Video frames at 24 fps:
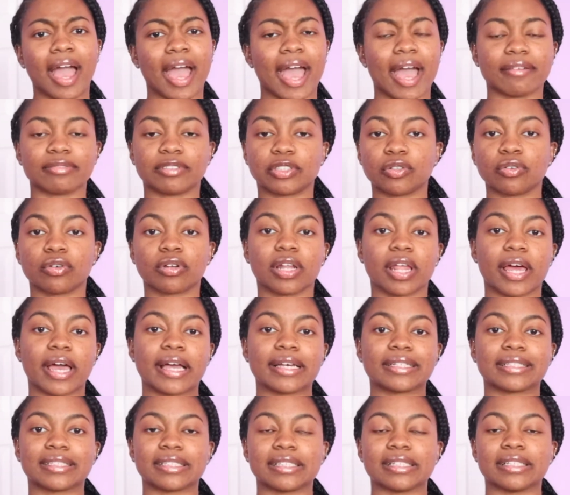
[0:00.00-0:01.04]
have two
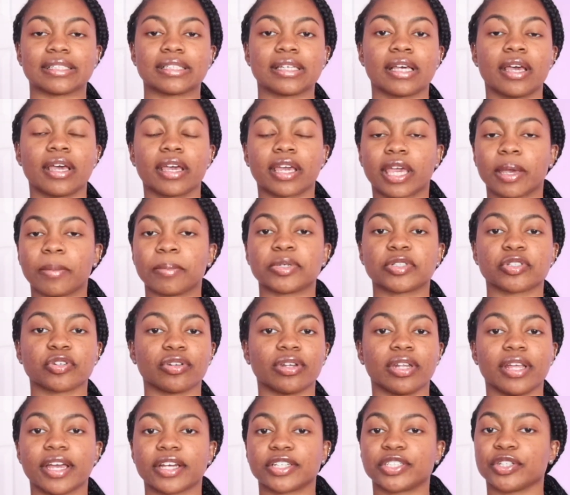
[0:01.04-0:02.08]
classes, chemistry
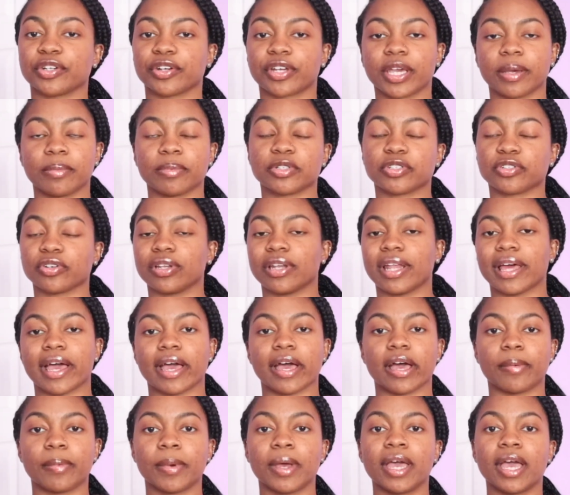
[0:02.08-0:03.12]
lecture, chemistry
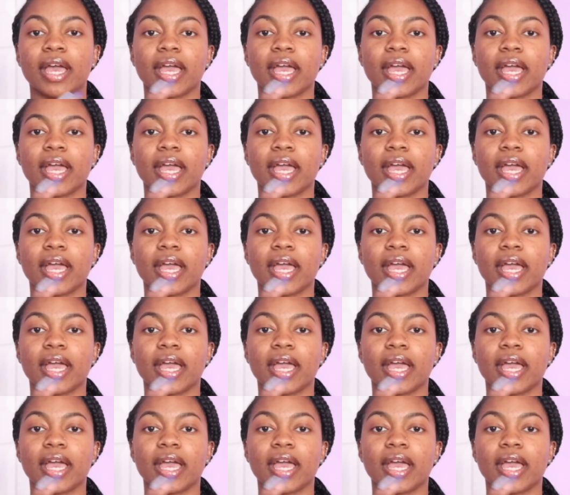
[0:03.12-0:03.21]
lab,